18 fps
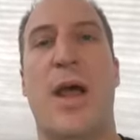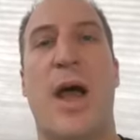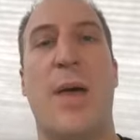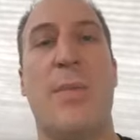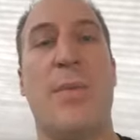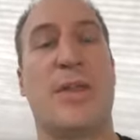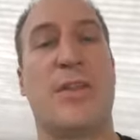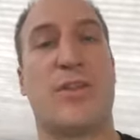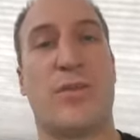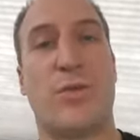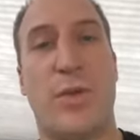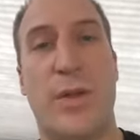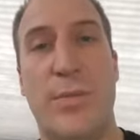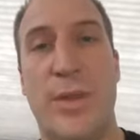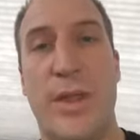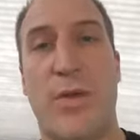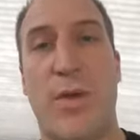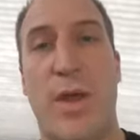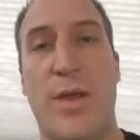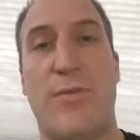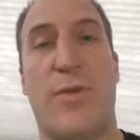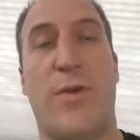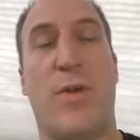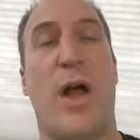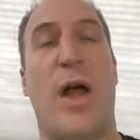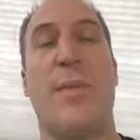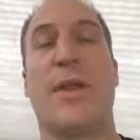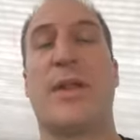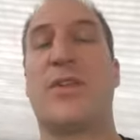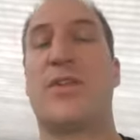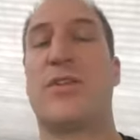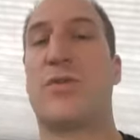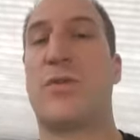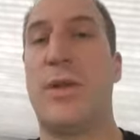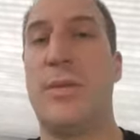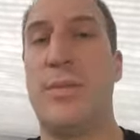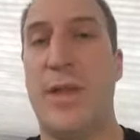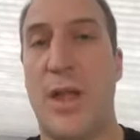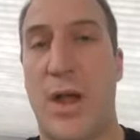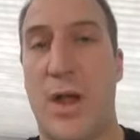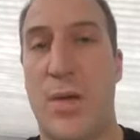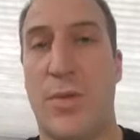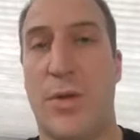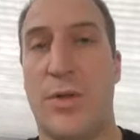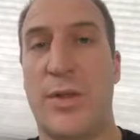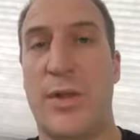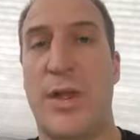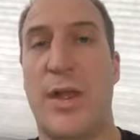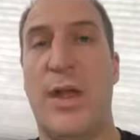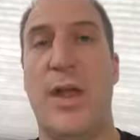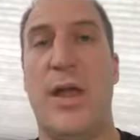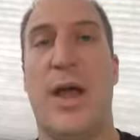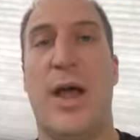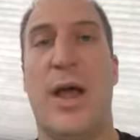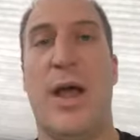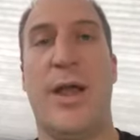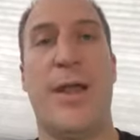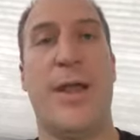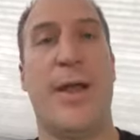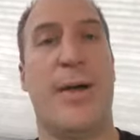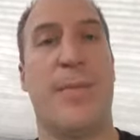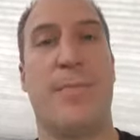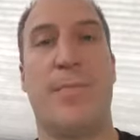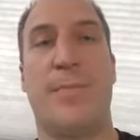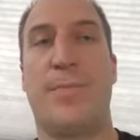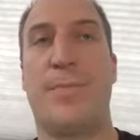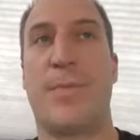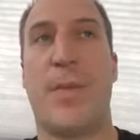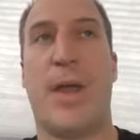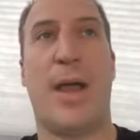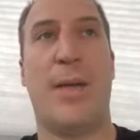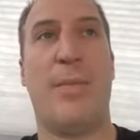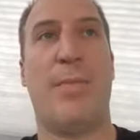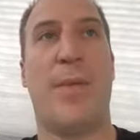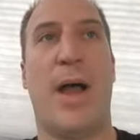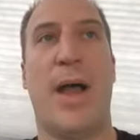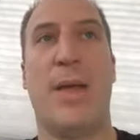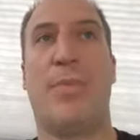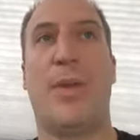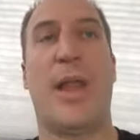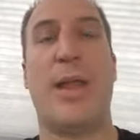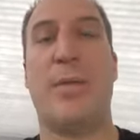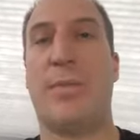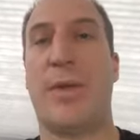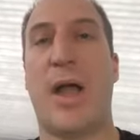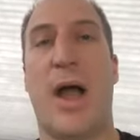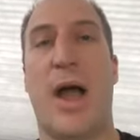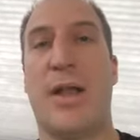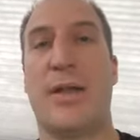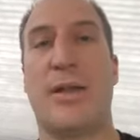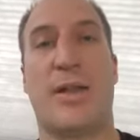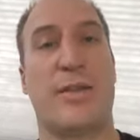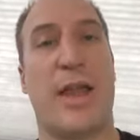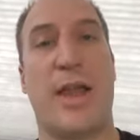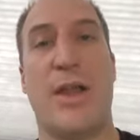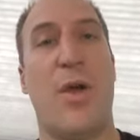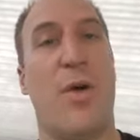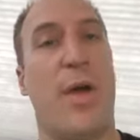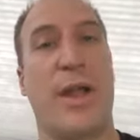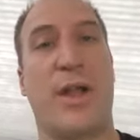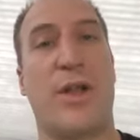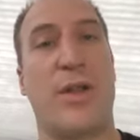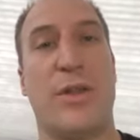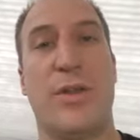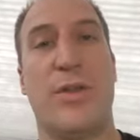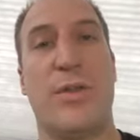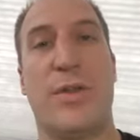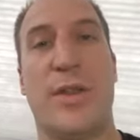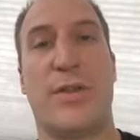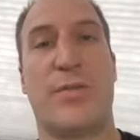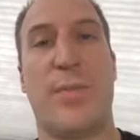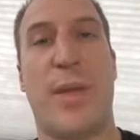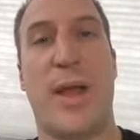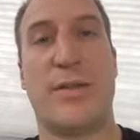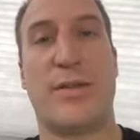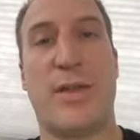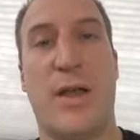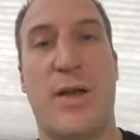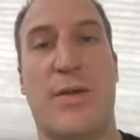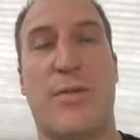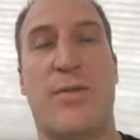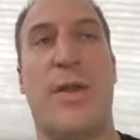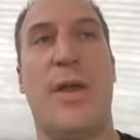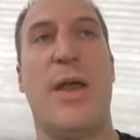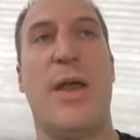I'm extremely grateful. I'm extremely humbled. I um, I, I blame God because I know I couldn't do this myself.